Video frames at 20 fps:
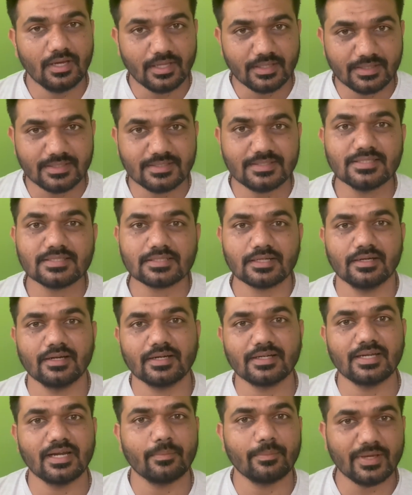This is
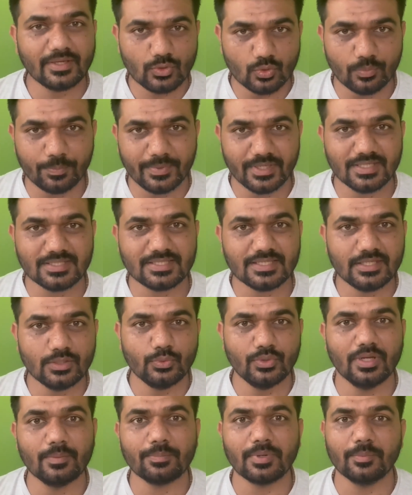conducted by UPSC,
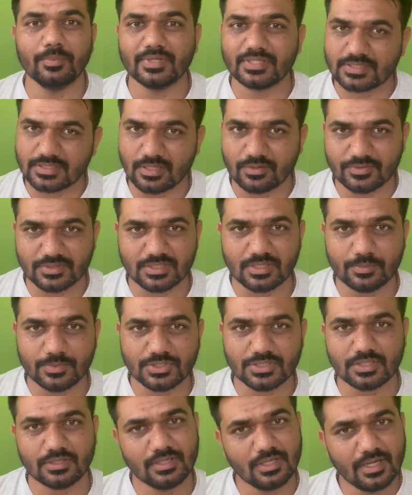Union Public Service
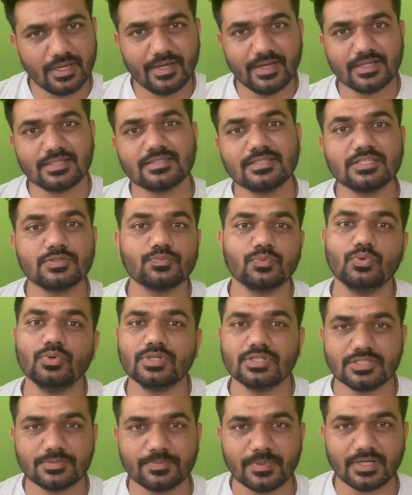Commission. Next is
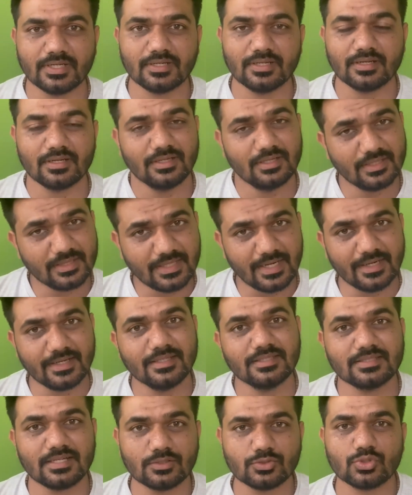food inspector, that
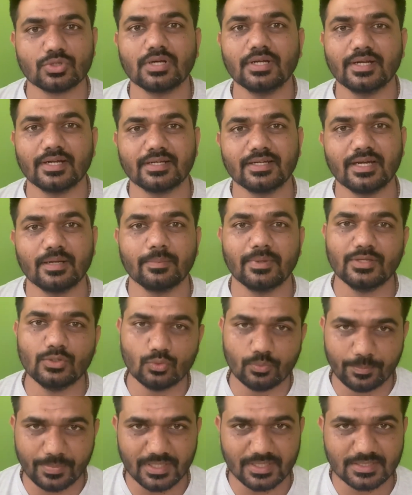is also conducted by
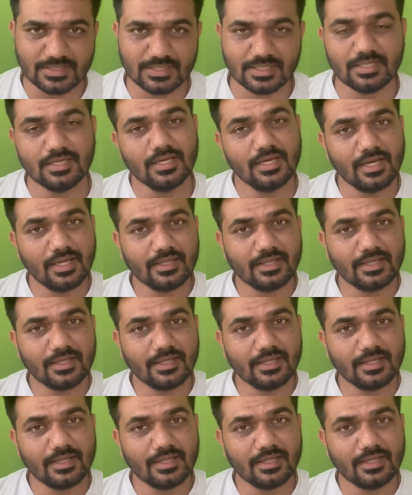UPSC.